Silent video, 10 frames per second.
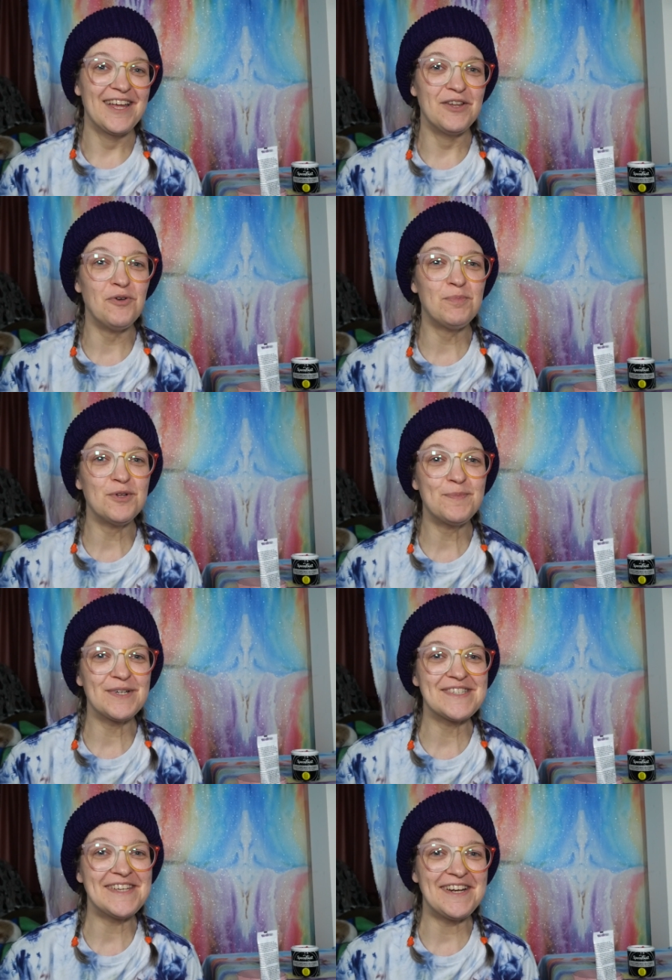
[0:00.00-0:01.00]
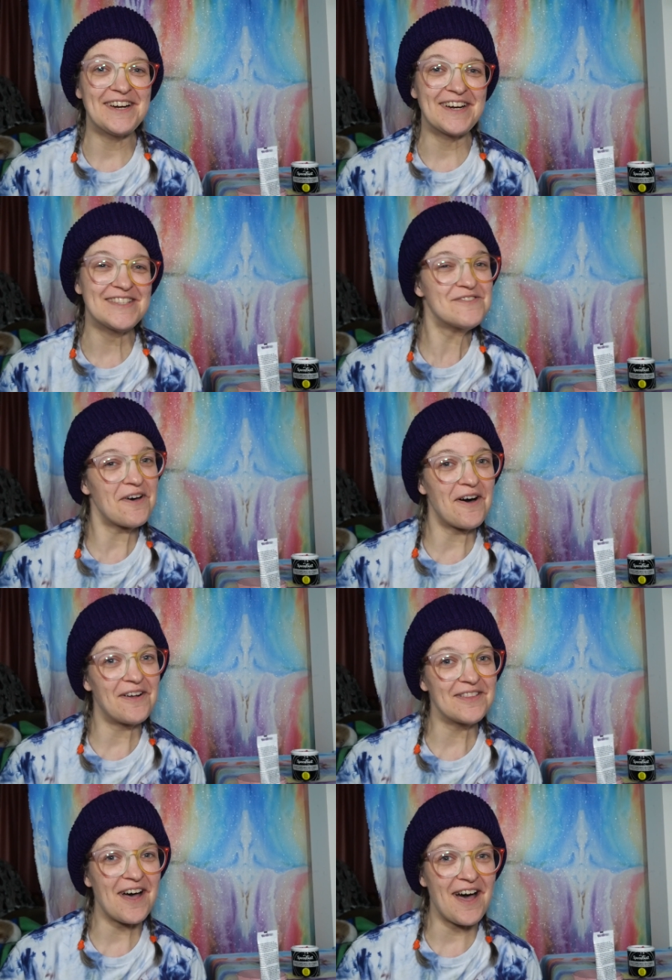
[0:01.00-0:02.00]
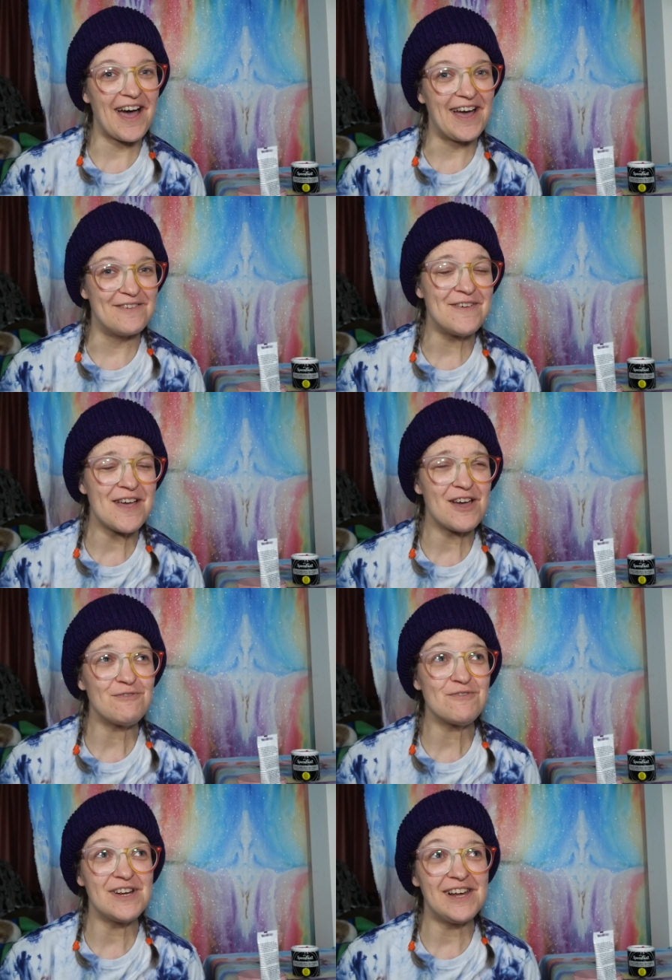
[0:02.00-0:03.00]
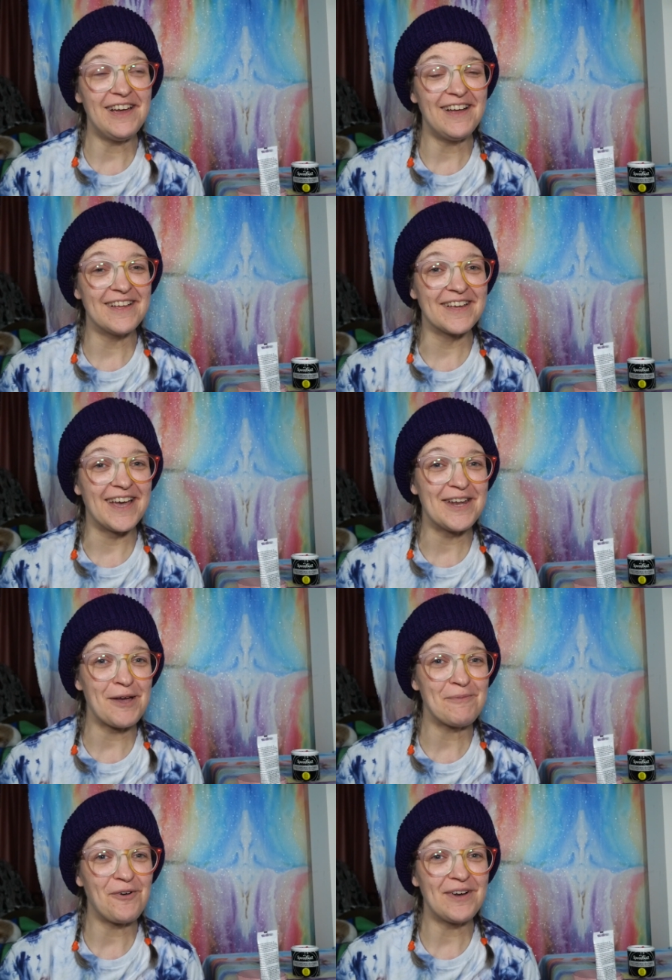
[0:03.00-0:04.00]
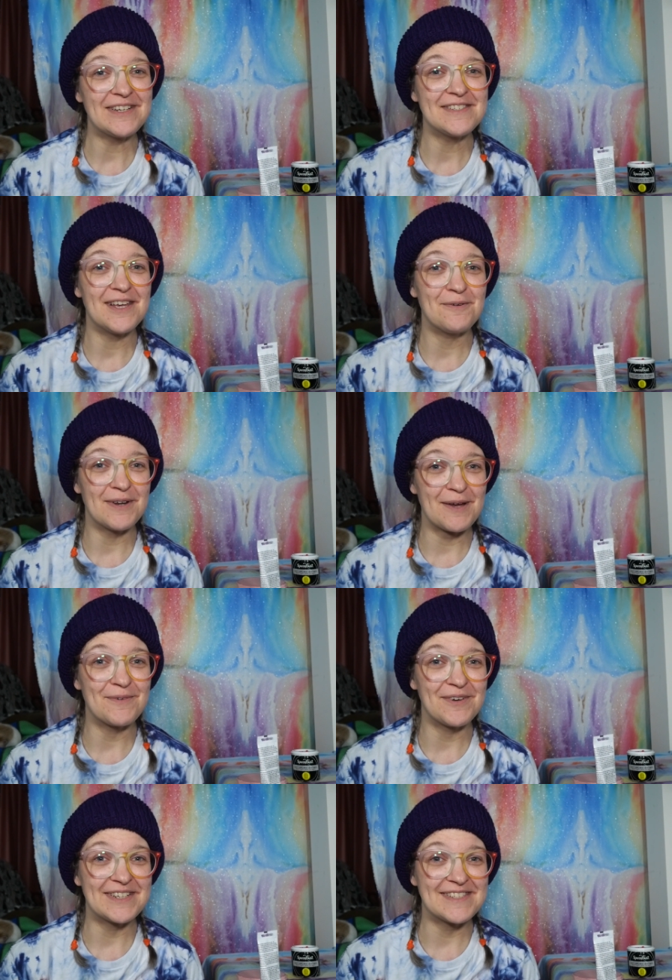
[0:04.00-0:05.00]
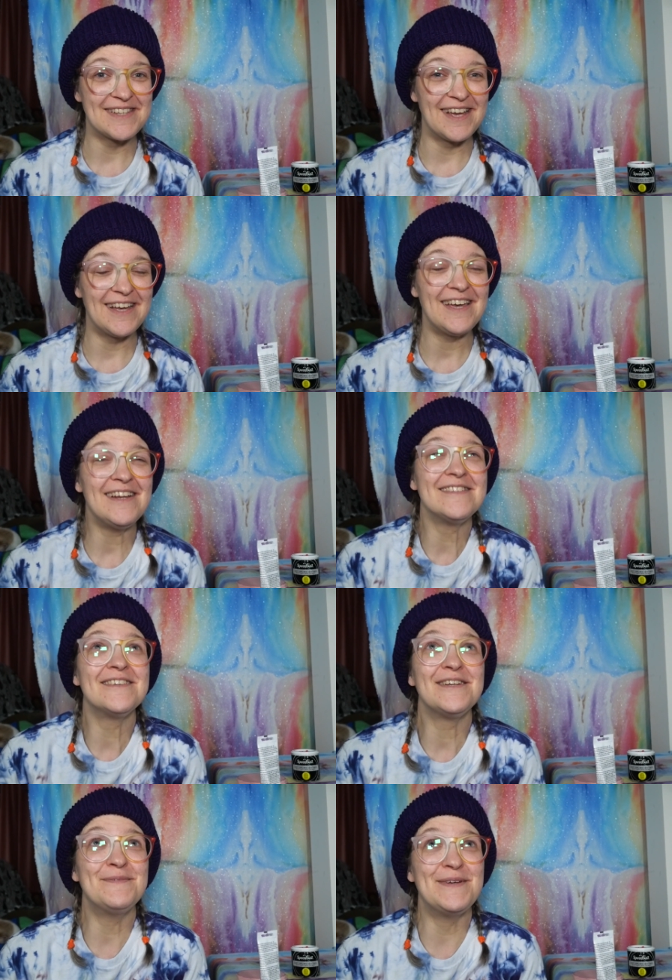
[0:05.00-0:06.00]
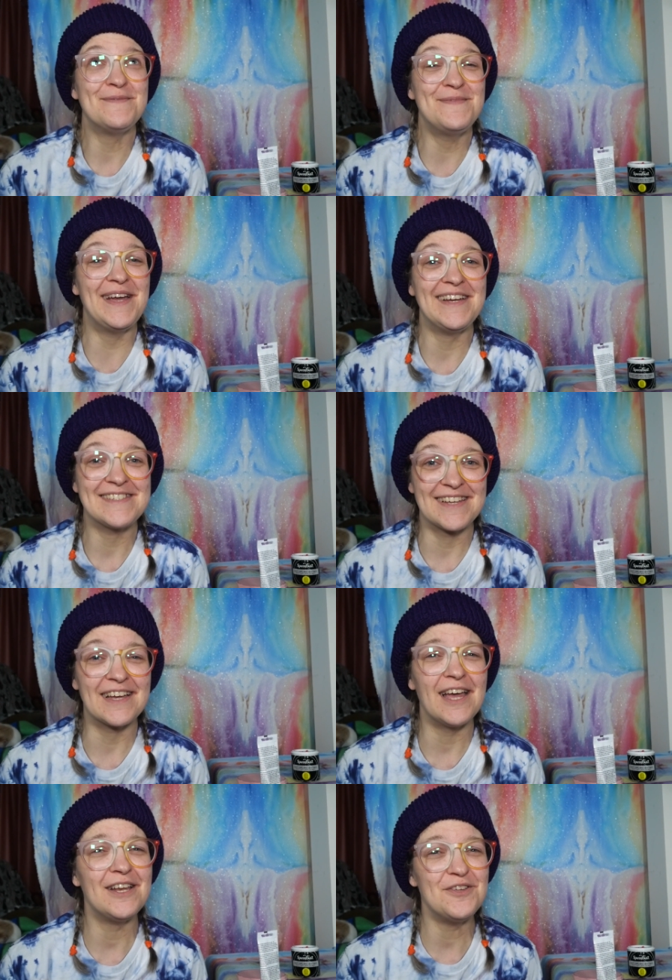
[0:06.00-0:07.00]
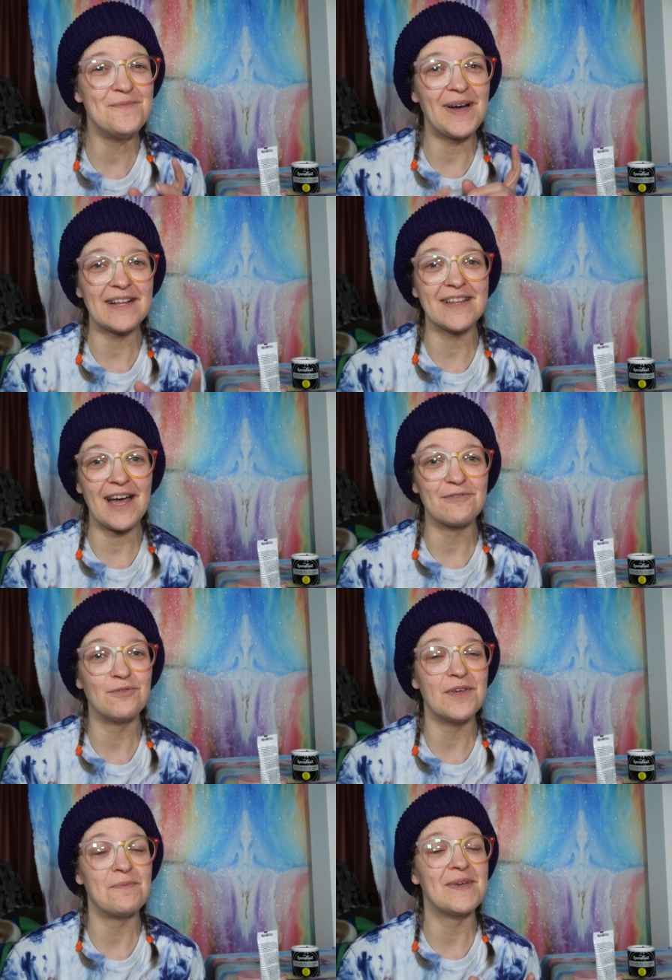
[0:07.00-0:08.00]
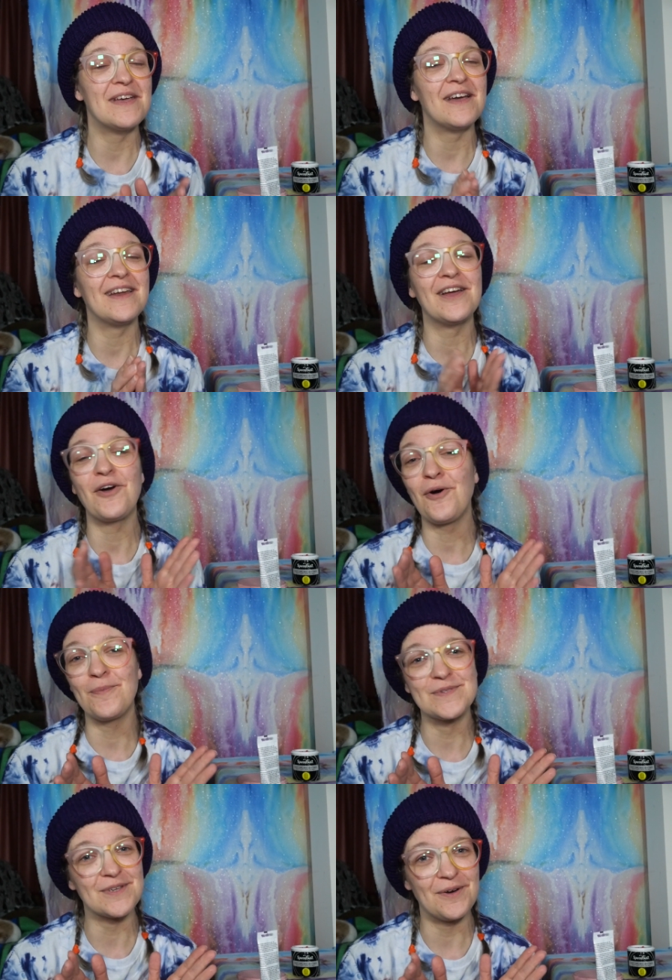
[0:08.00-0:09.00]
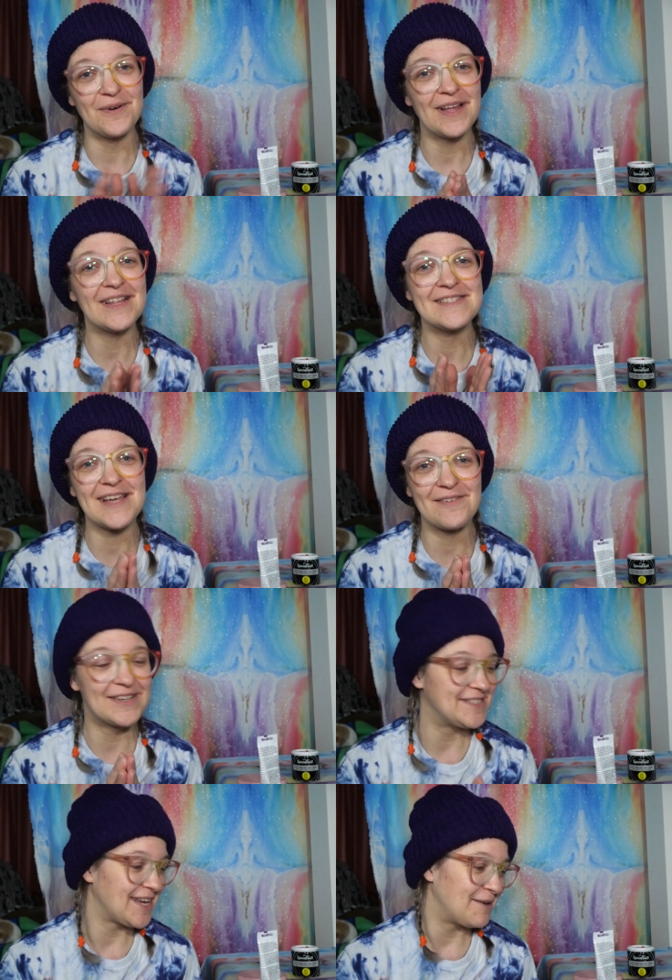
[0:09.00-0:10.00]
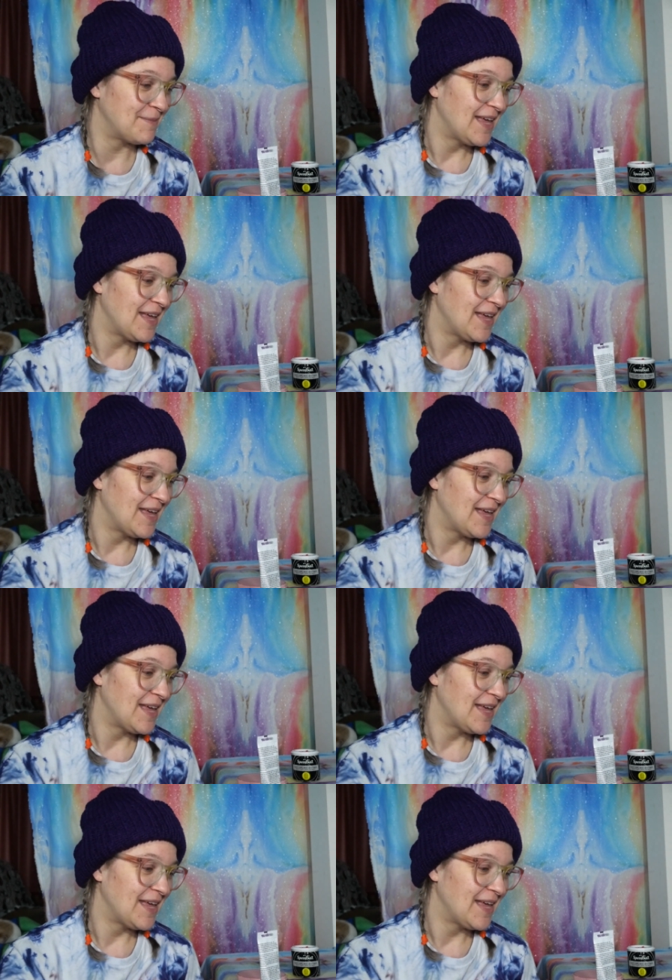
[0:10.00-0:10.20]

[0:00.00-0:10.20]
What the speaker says: No bloopers here. It's all live and real, and I'm going to say what I'm going to say, and it's gonna be amazing, and you might laugh with me, and I hope so. Let's have a good time.